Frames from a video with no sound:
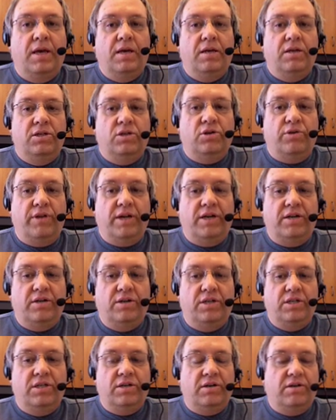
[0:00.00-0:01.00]
So
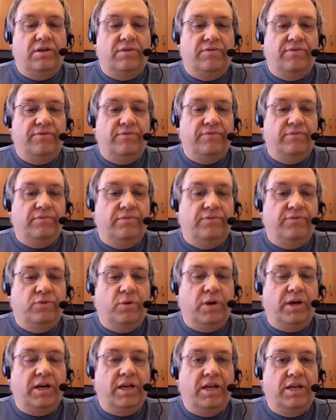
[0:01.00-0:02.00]
there's a
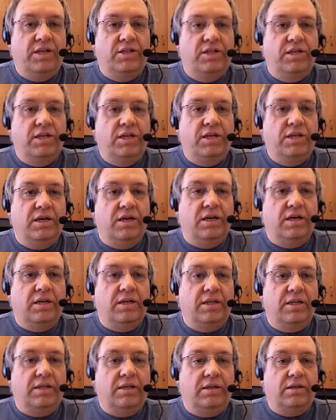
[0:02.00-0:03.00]
quick and easy
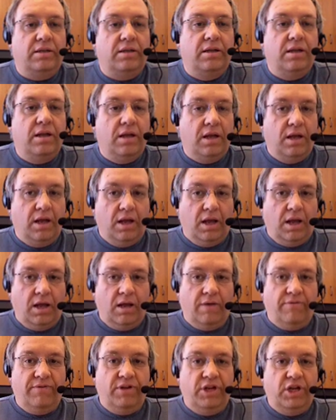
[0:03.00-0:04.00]
little
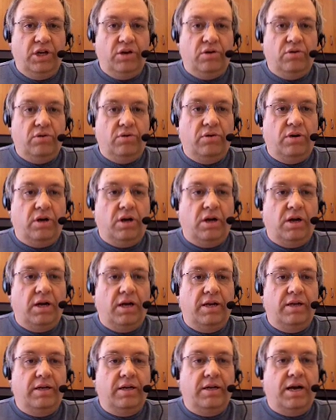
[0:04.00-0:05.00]
video
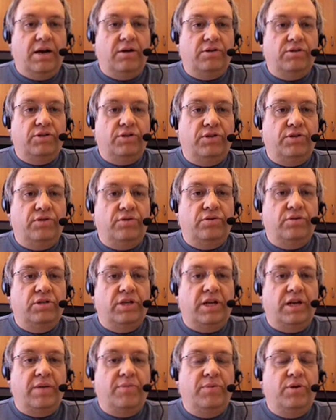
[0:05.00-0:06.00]
on how to
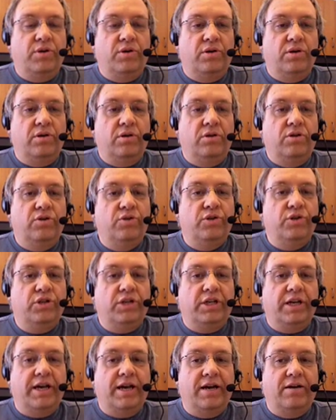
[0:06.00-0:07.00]
set up your Google
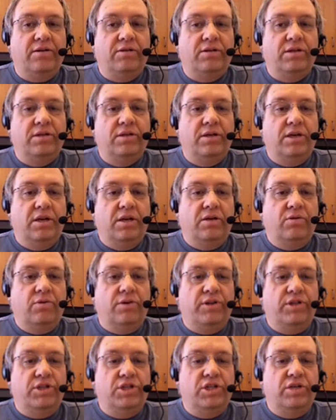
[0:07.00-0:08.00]
account
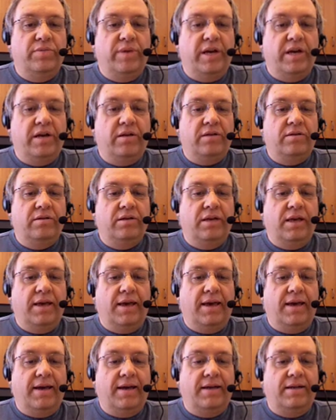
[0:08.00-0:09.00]
with Gmail,
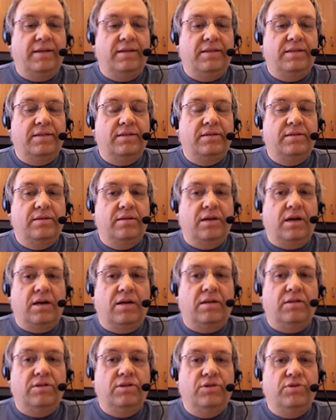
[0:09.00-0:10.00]
and
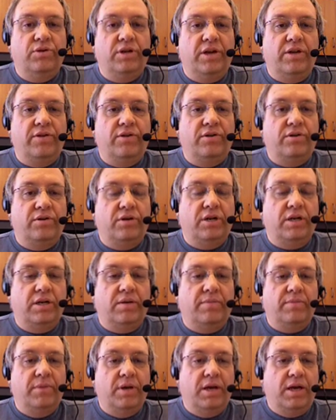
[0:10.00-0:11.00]
I'll do another
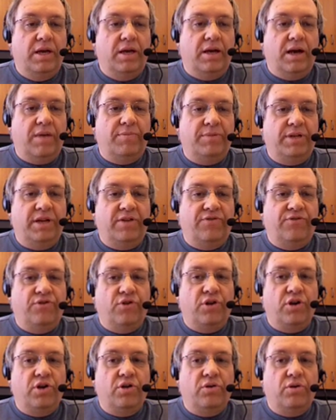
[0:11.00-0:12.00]
update
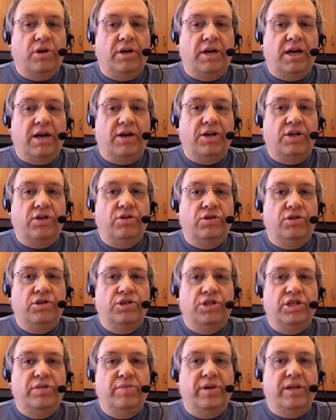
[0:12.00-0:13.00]
for you on how to use your
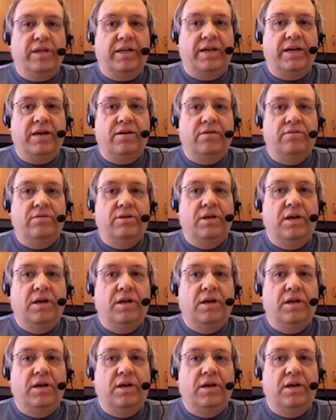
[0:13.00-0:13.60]
Gmail account.